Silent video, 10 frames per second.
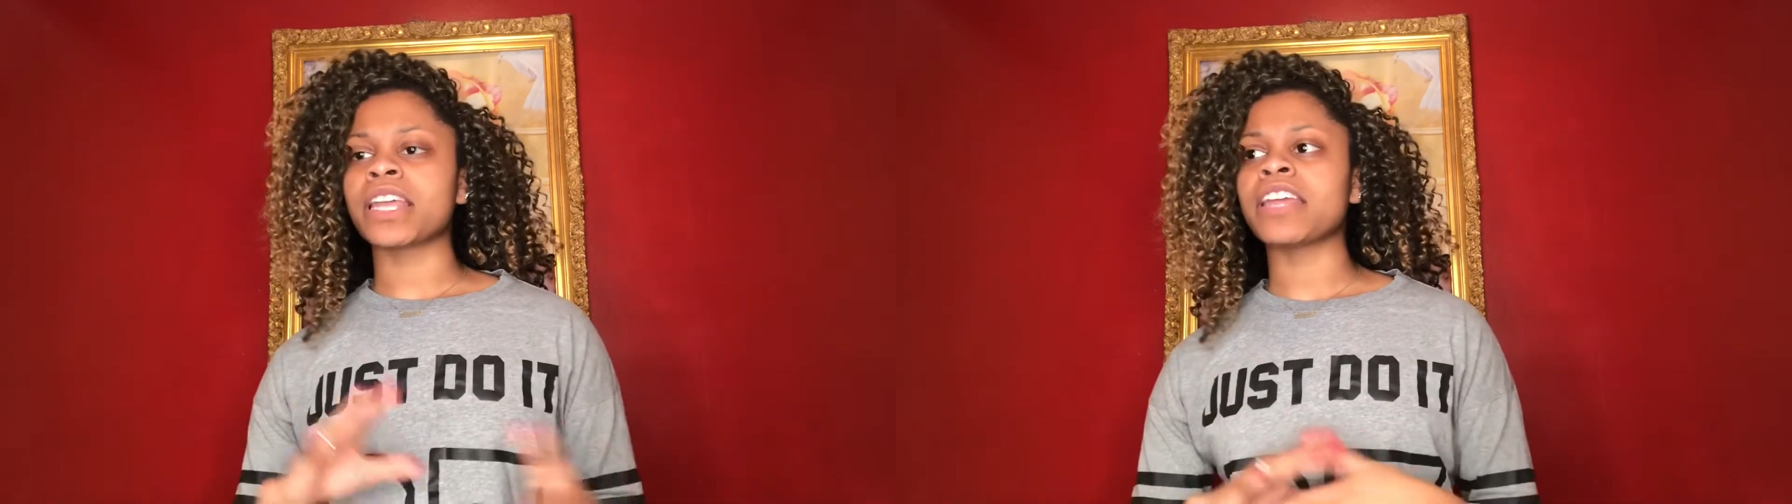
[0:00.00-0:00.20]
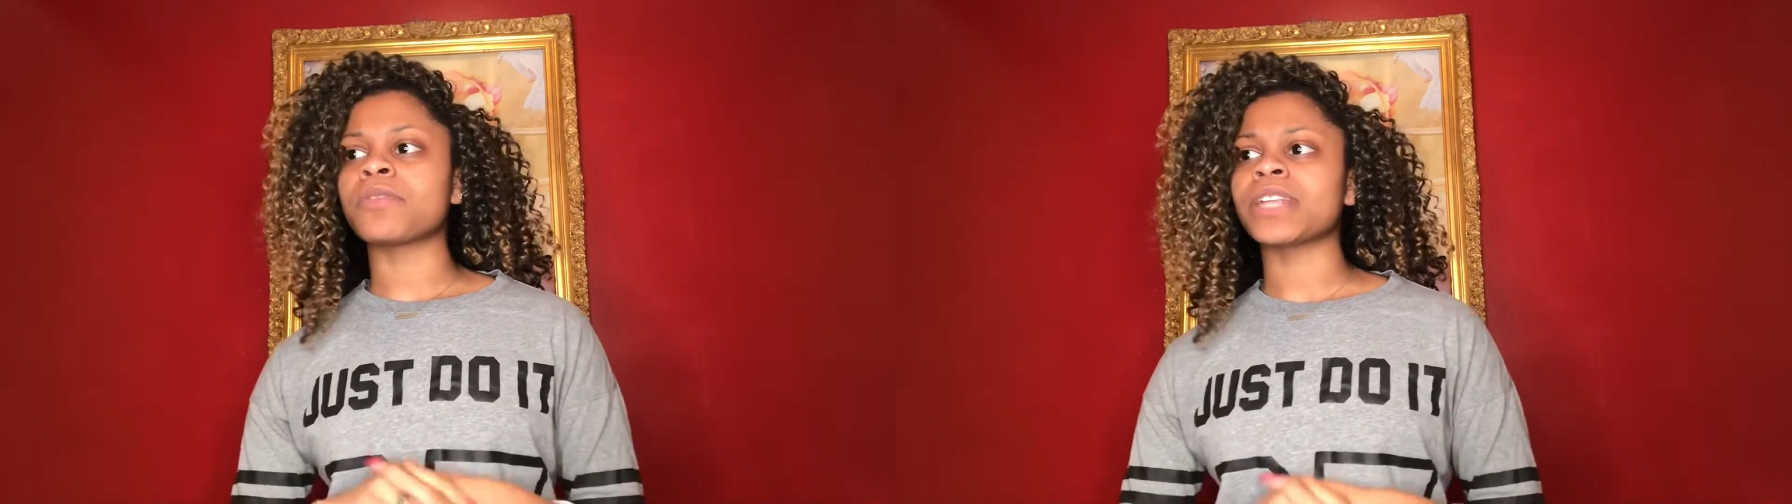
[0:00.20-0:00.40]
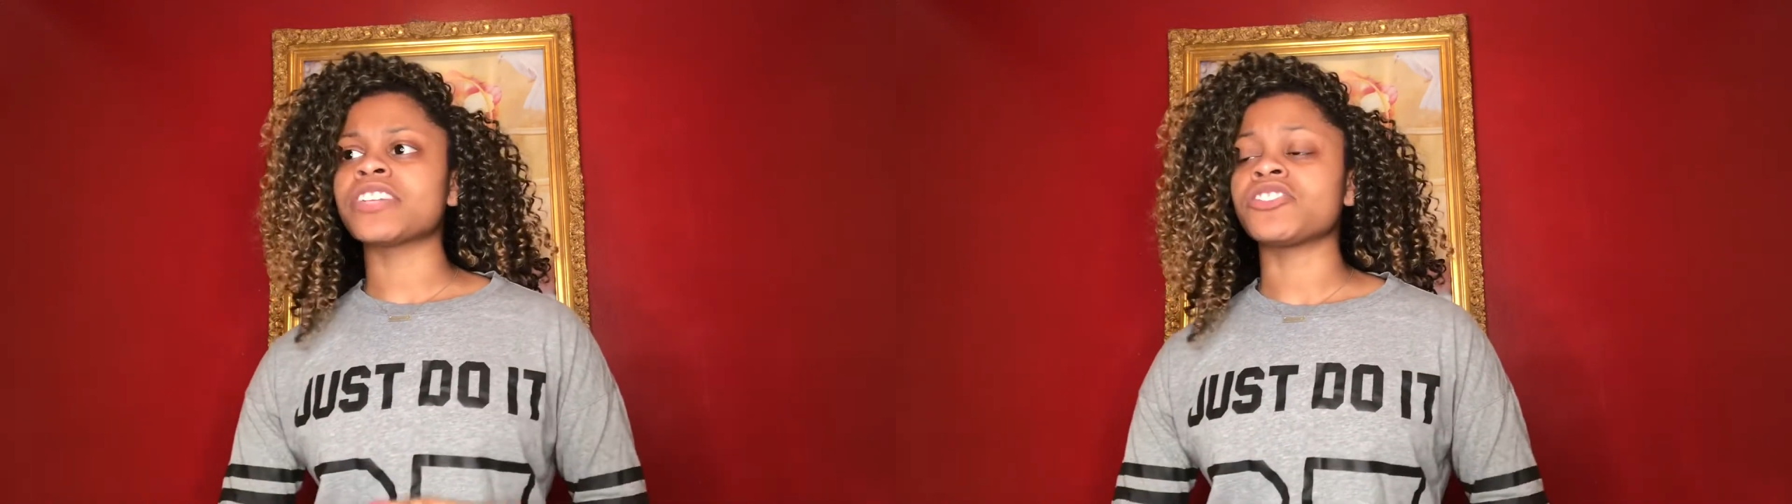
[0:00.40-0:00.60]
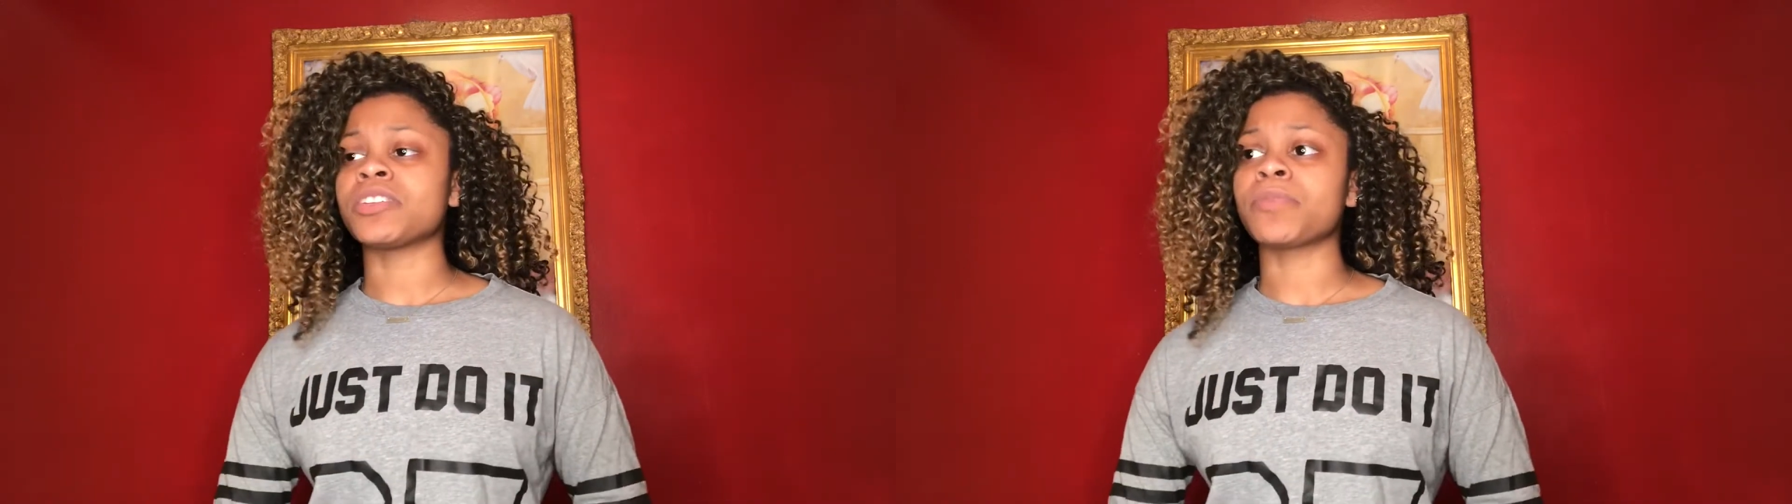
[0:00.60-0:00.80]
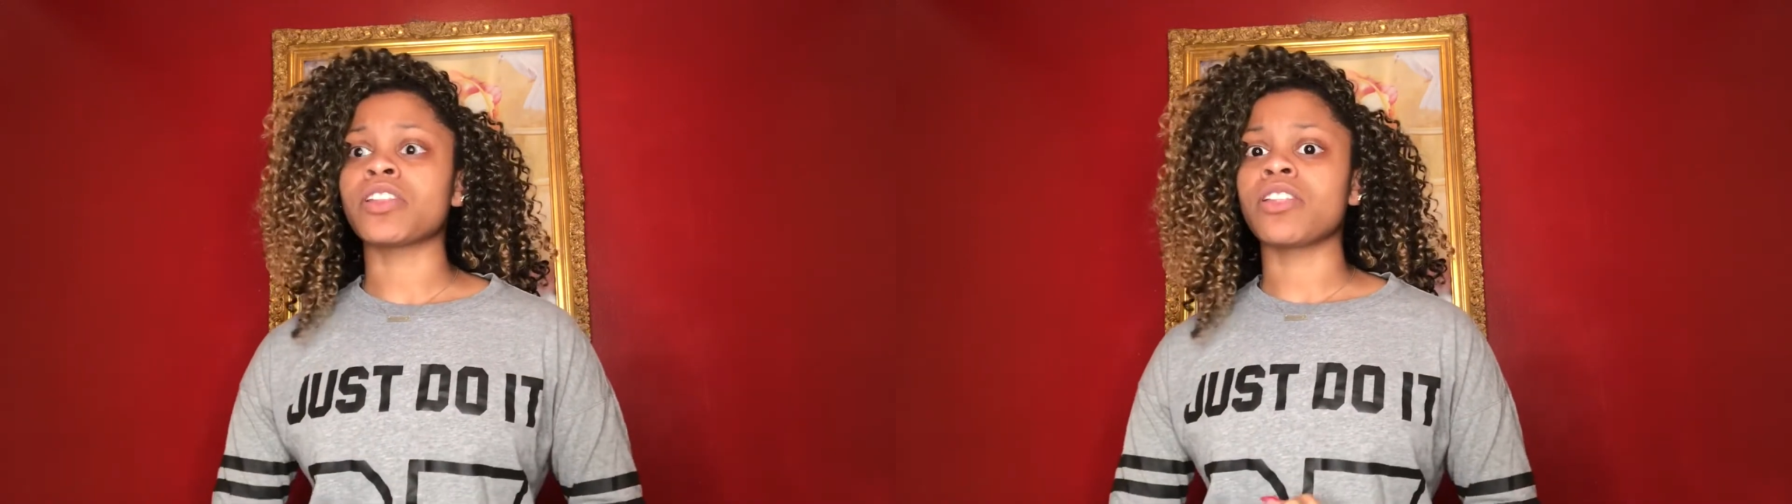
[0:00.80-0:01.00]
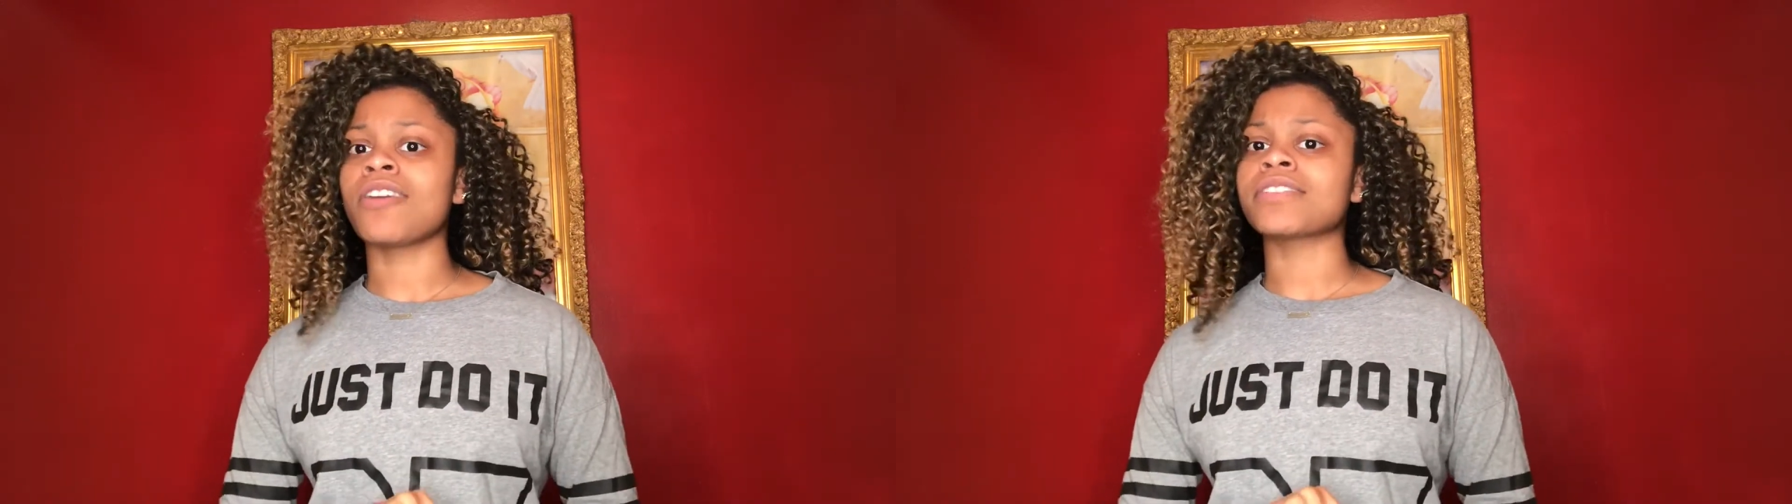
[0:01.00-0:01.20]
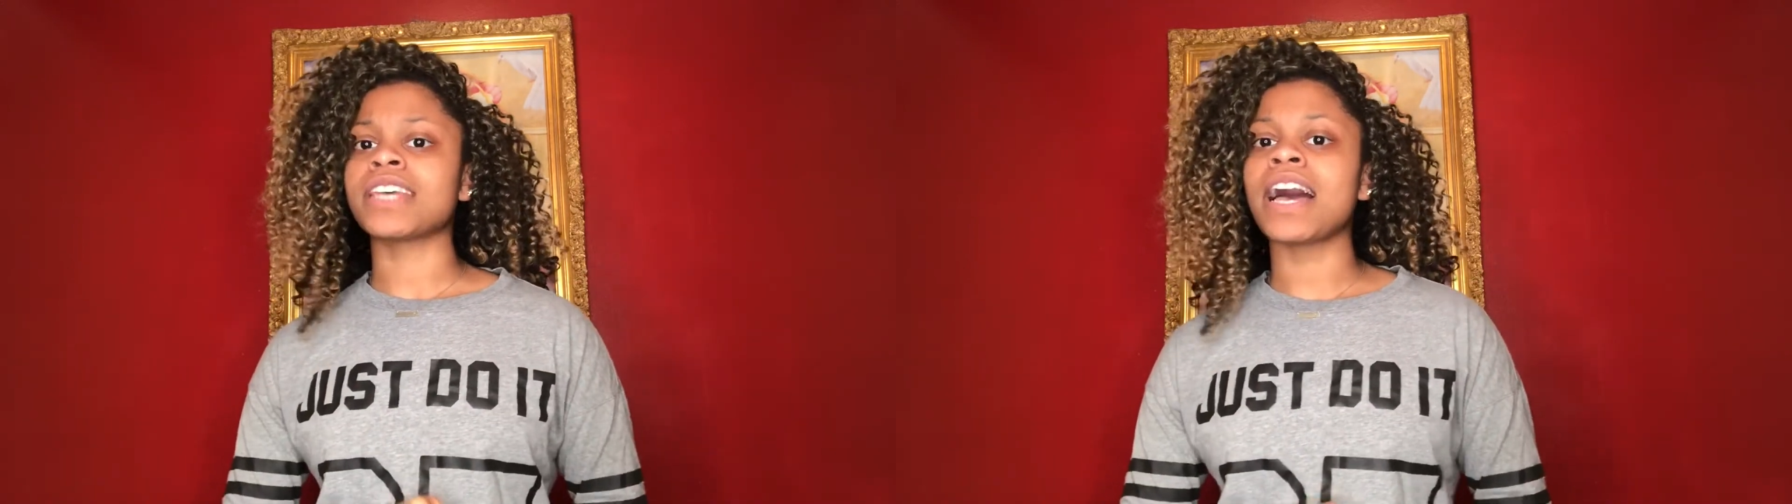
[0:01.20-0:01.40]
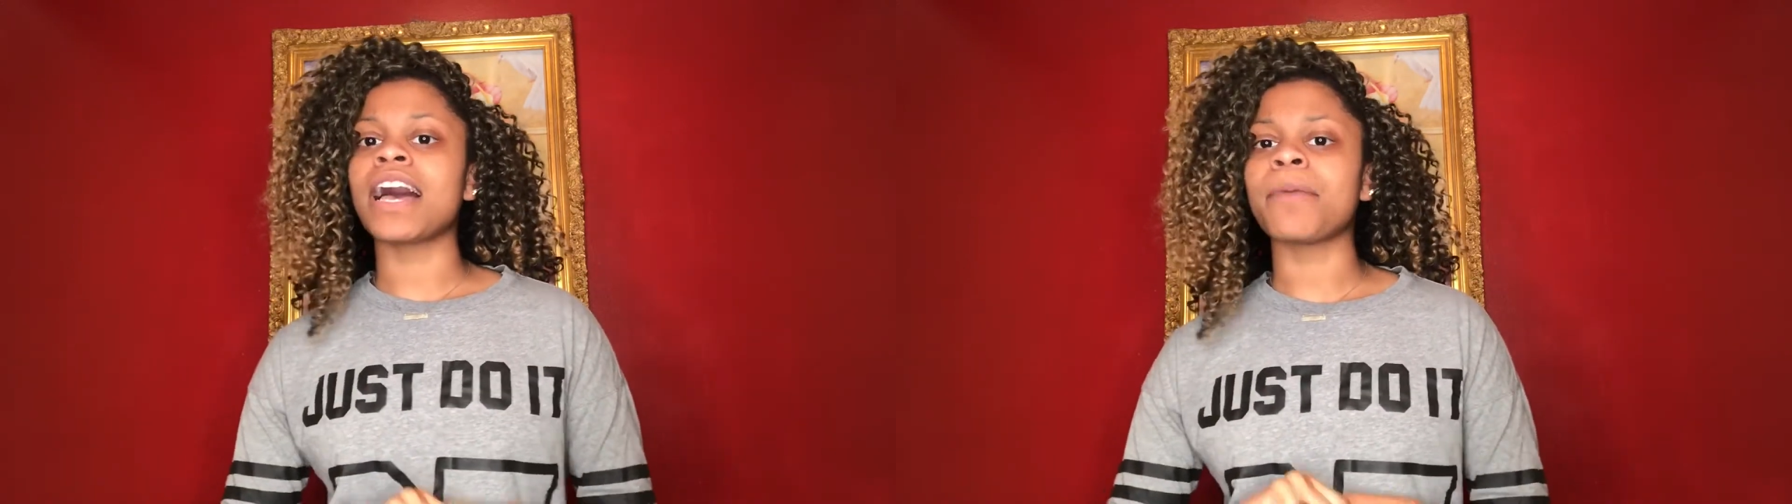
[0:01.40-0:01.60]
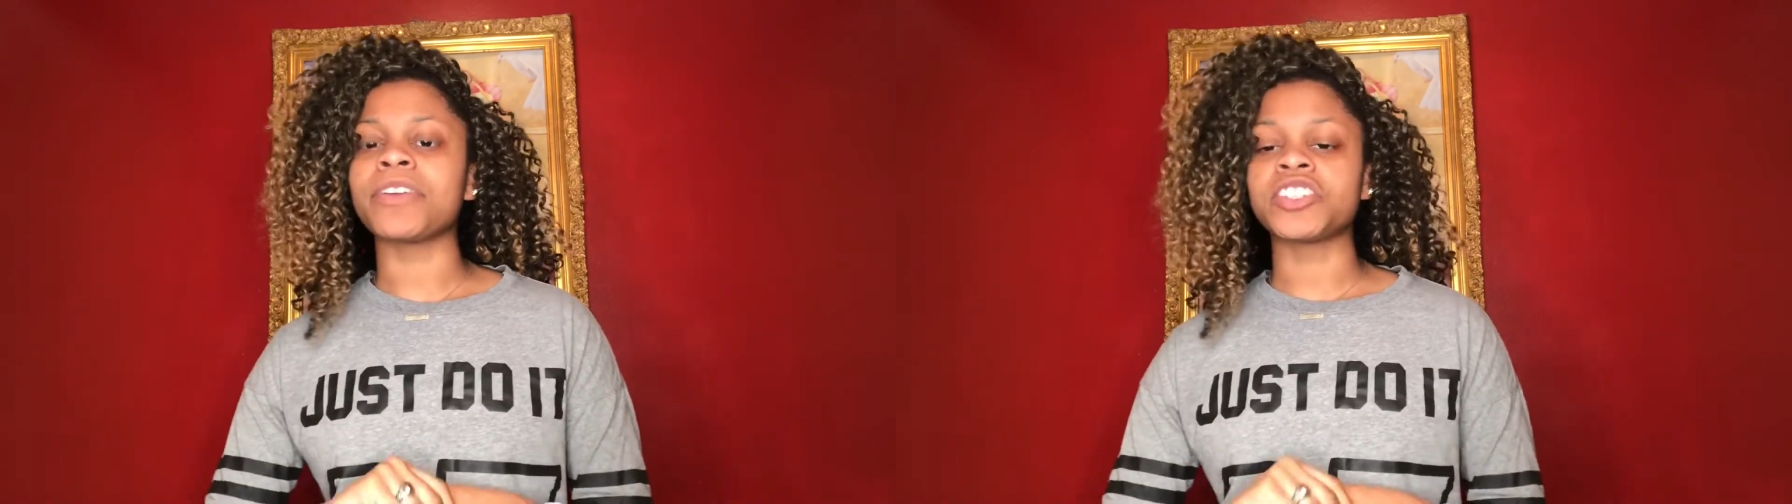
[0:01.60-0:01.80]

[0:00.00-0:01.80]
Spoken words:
in a relationship in a long time,